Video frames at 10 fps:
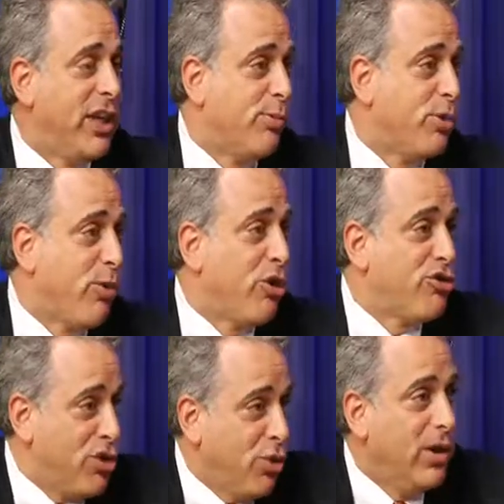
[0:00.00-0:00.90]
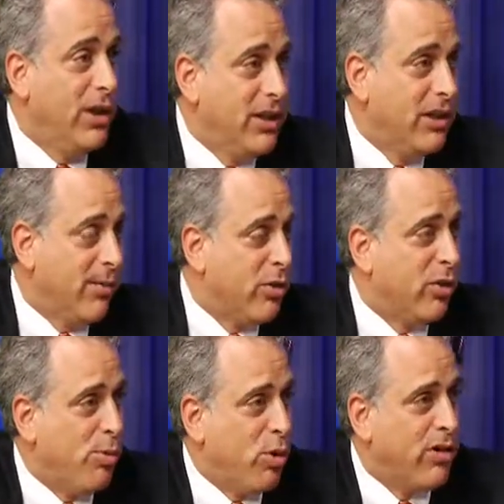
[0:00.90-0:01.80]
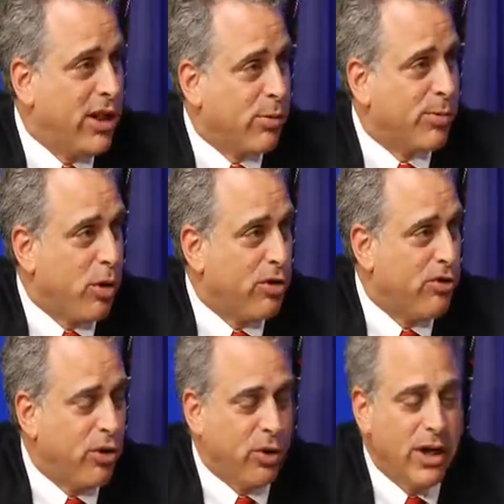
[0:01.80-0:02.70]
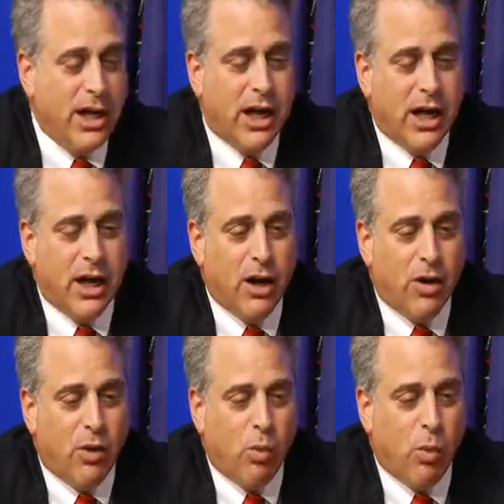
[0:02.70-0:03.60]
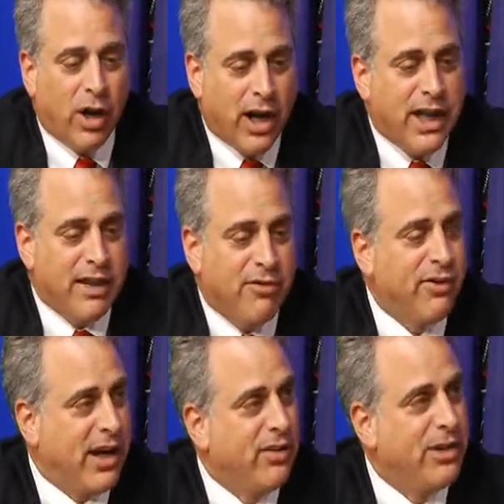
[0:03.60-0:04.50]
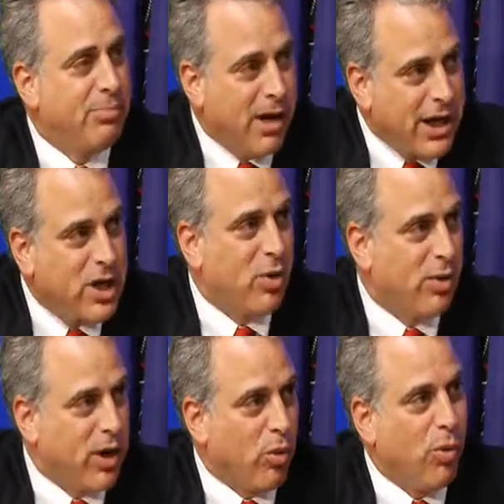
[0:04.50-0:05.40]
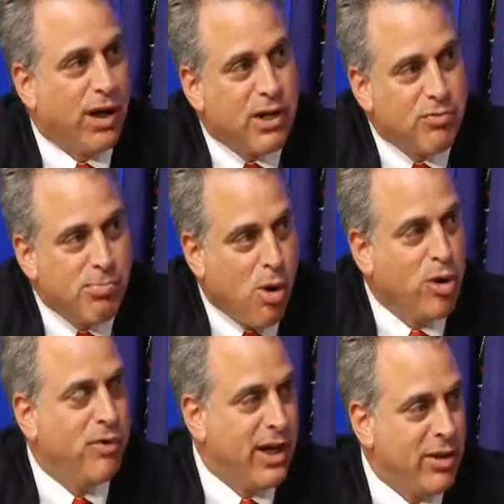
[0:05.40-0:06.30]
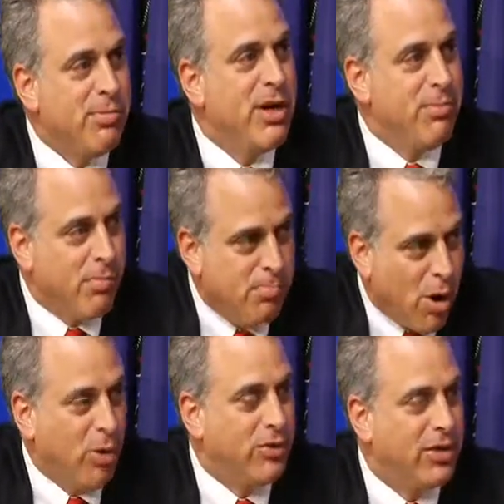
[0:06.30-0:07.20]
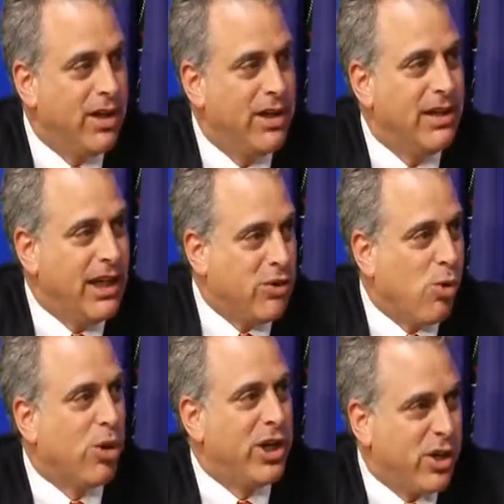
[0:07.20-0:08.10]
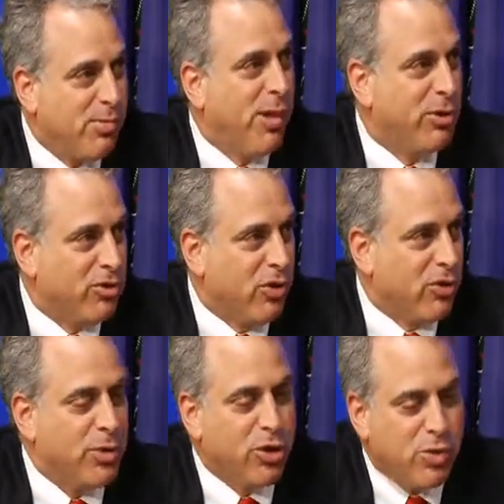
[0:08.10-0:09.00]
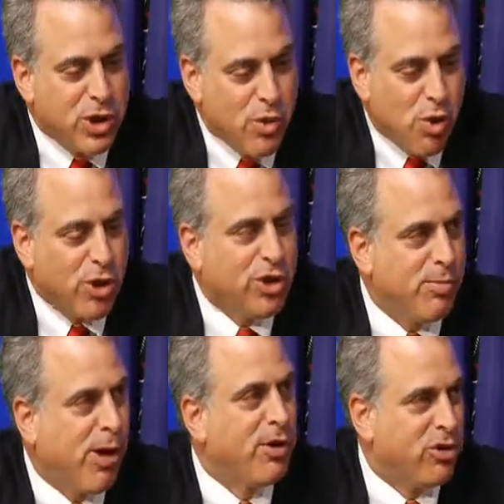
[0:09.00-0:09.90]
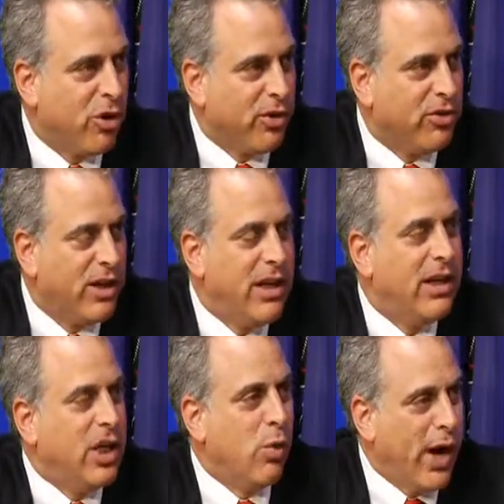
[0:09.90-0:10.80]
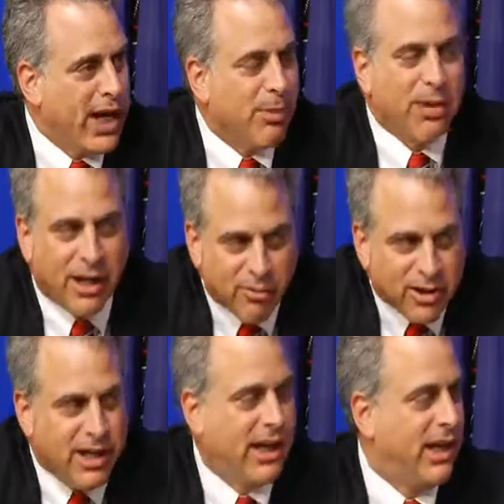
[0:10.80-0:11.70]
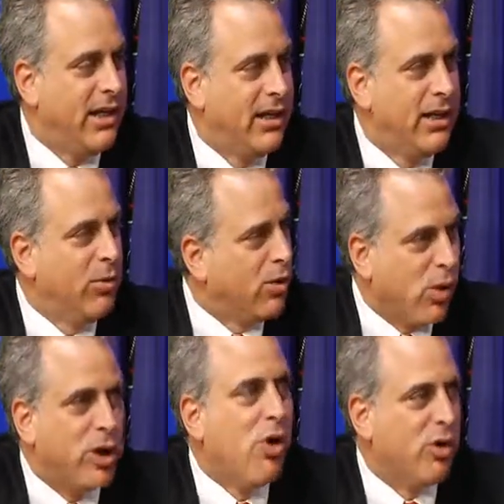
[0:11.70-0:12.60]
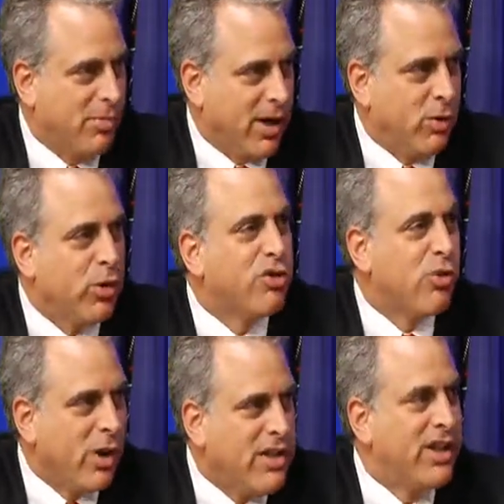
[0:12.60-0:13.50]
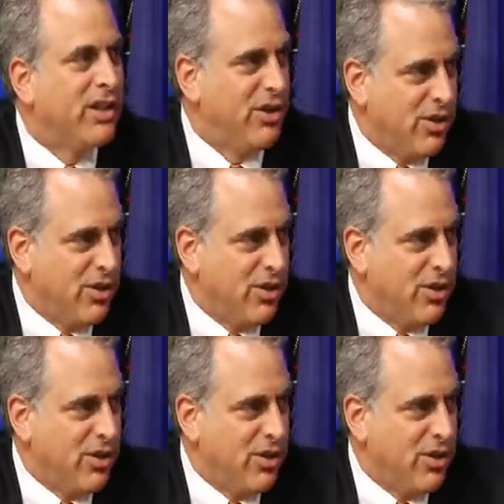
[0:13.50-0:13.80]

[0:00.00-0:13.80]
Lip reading: the Elmwood Park Zoo, I'm on the board of the Elmwood Park Zoo. What I have found in my career, what has motivated me most, is working in the public service. Because when you work in the public service, you wake up every day with one goal in mind. What's the right thing to